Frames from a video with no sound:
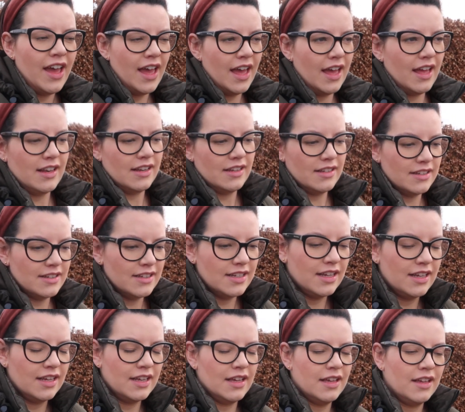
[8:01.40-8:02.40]

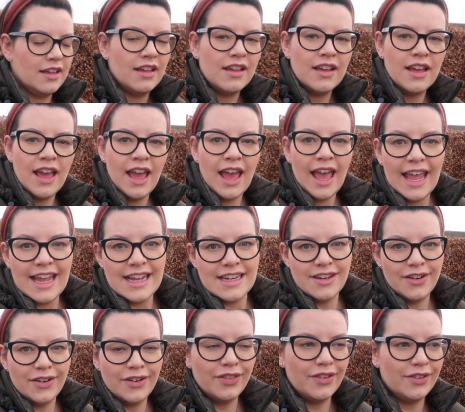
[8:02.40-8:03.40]
and
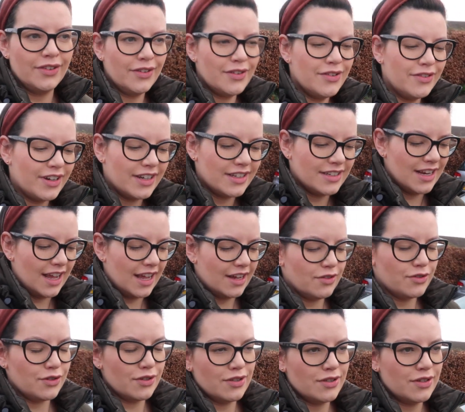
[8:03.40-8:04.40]
Ada on the school run today. I
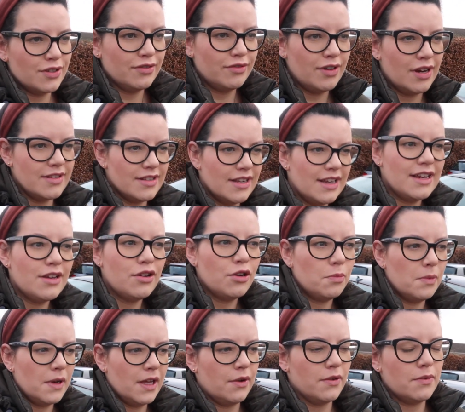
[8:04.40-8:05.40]
just took Rosalie.
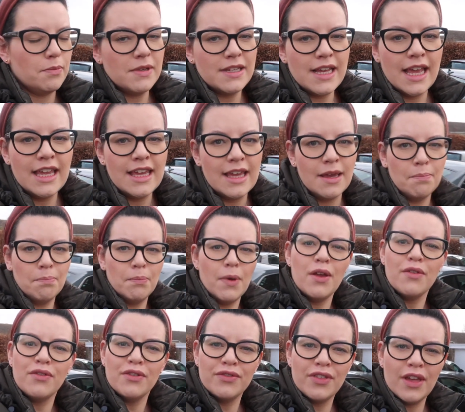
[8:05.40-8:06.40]
Normally I would be taking
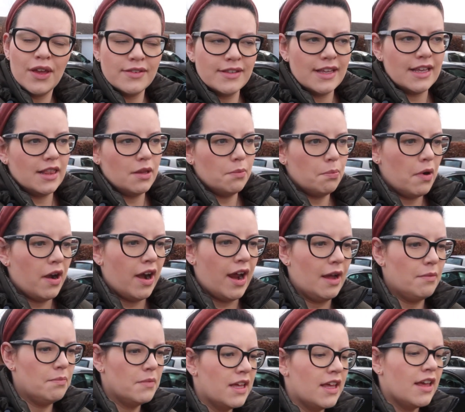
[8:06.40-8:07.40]
both of those in the
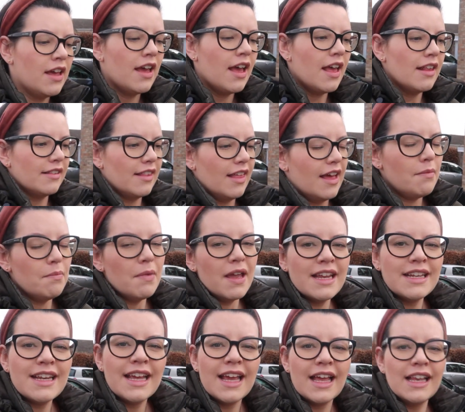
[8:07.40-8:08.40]
pram. So that
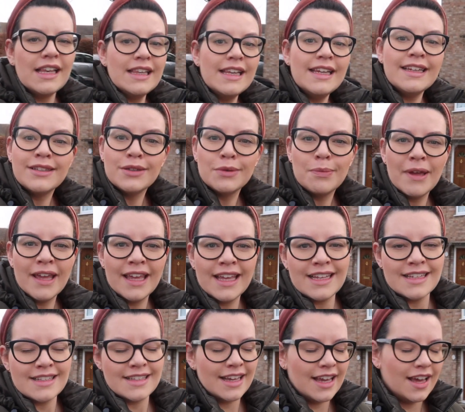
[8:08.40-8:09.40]
made it a little bit
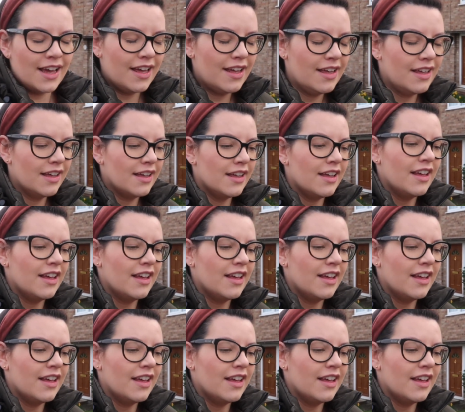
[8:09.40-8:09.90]
easier,